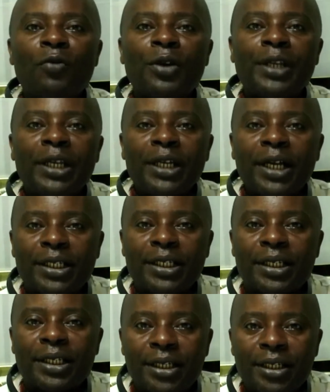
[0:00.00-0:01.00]
your
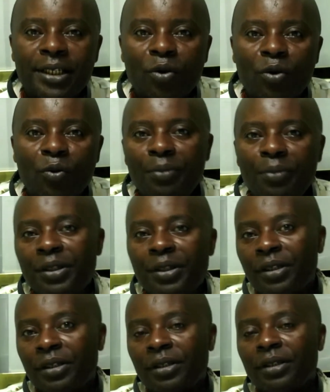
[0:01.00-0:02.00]
delicacies will be
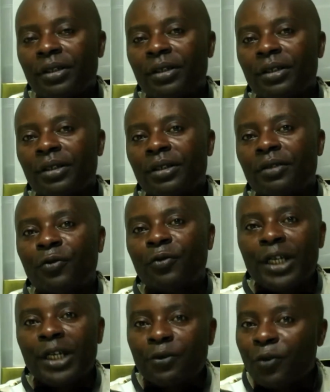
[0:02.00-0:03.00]
the
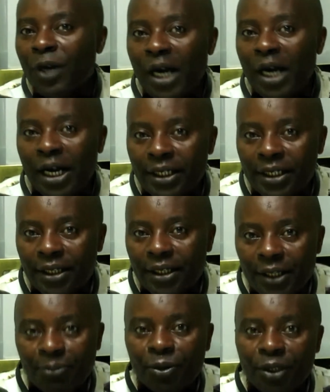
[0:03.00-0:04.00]
French fries,
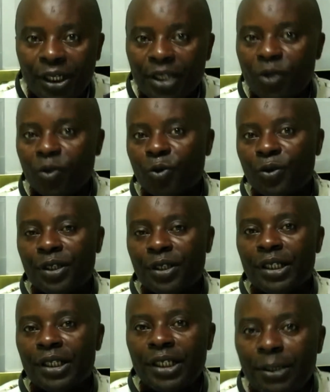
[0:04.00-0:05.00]
the
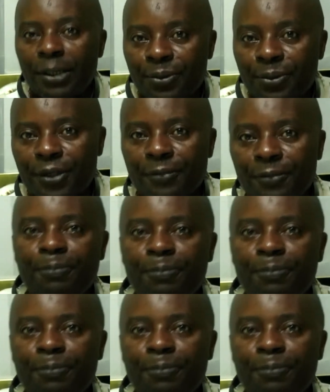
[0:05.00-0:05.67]
potatoes, chips.